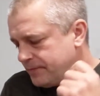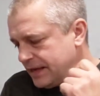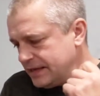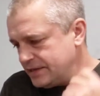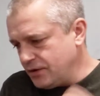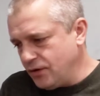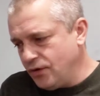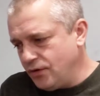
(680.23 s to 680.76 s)

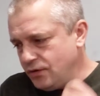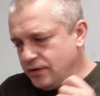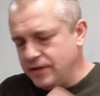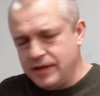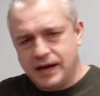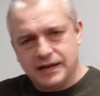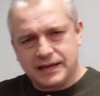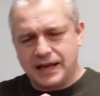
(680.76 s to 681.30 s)
It's all of
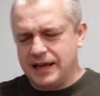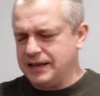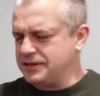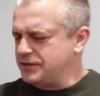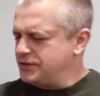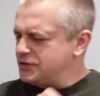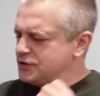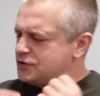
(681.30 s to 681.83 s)
that. It's
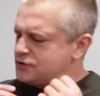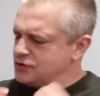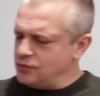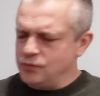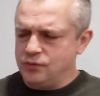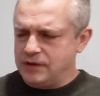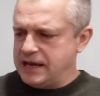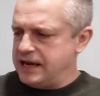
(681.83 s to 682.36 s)
so
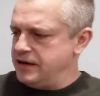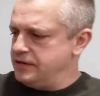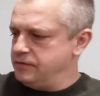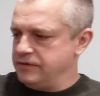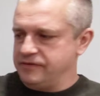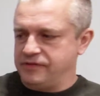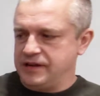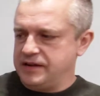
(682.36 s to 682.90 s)
layered
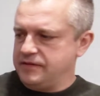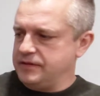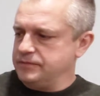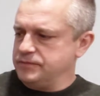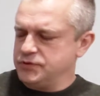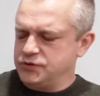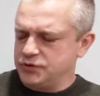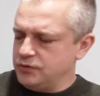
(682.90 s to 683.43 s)
with flavour,
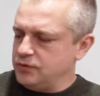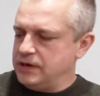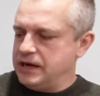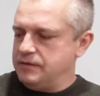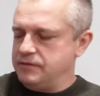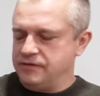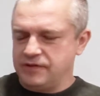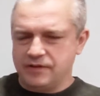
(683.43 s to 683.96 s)

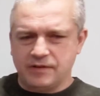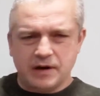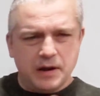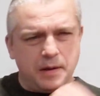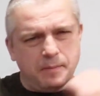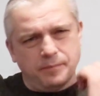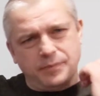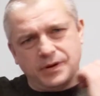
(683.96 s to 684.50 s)

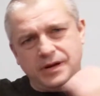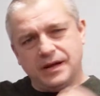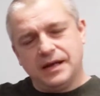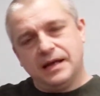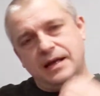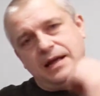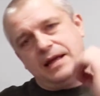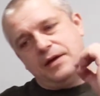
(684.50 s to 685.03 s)
But
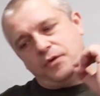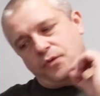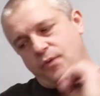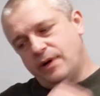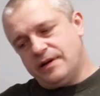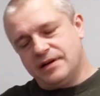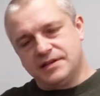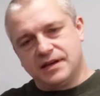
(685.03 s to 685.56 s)

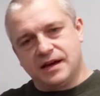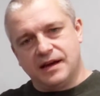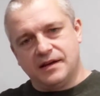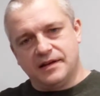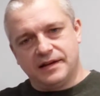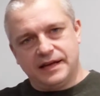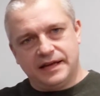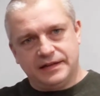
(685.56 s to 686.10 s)
where it's at
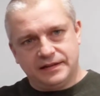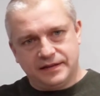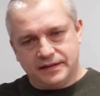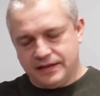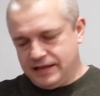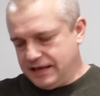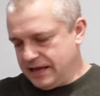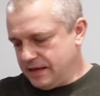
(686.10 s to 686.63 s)
in
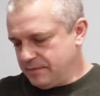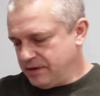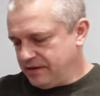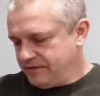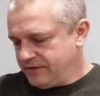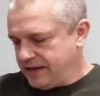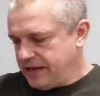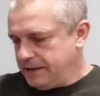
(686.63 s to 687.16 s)
the
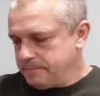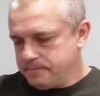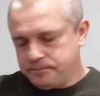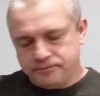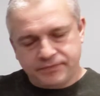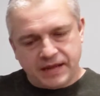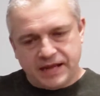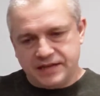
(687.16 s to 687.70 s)
ABV,
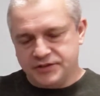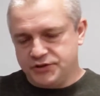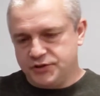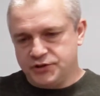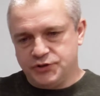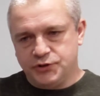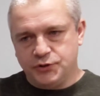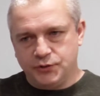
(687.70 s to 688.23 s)
it's
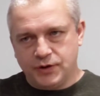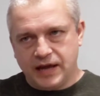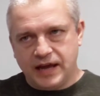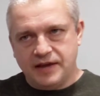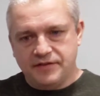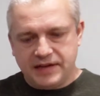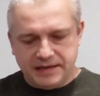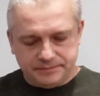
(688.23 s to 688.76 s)
just too
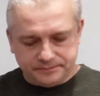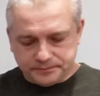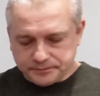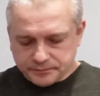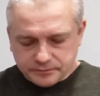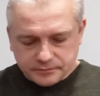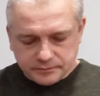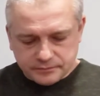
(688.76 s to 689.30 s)
heavy,
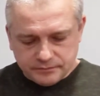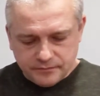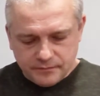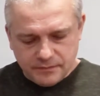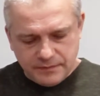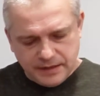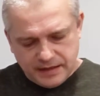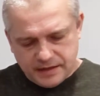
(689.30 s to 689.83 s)

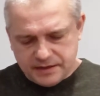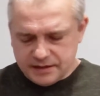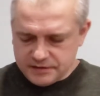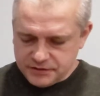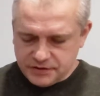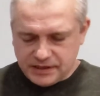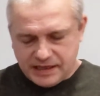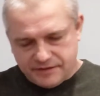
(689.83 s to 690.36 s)
and
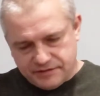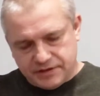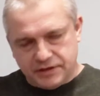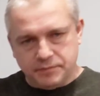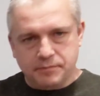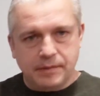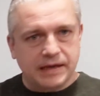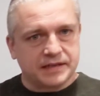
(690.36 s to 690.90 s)
it's giving
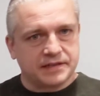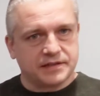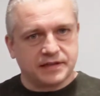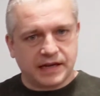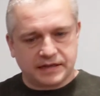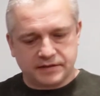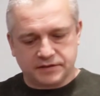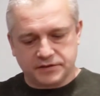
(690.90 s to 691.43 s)
you mixed
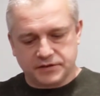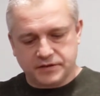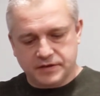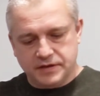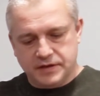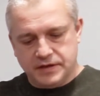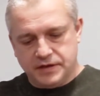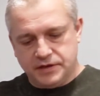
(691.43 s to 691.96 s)
signals.
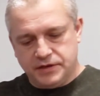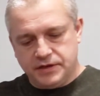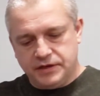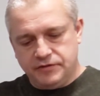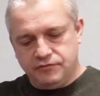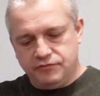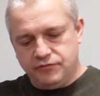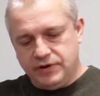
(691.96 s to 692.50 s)

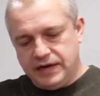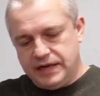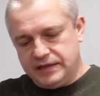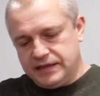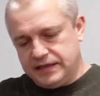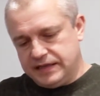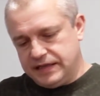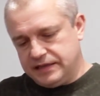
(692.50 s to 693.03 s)
You'd
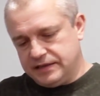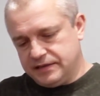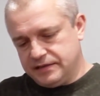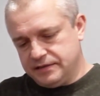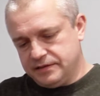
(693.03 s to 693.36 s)
really need.